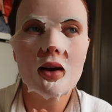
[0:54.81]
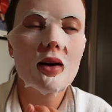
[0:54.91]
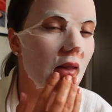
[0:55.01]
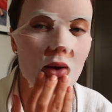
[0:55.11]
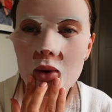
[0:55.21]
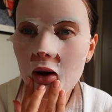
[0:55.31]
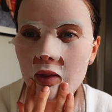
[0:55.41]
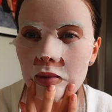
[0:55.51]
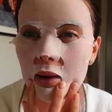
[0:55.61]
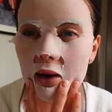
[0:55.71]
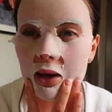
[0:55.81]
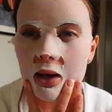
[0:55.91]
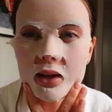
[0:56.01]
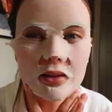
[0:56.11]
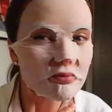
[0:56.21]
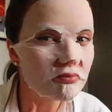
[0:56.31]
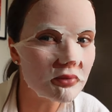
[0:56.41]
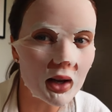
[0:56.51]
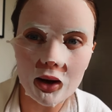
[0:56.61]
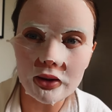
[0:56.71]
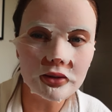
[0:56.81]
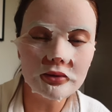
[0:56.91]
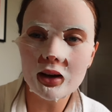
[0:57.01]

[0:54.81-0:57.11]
Are they worth the money? No,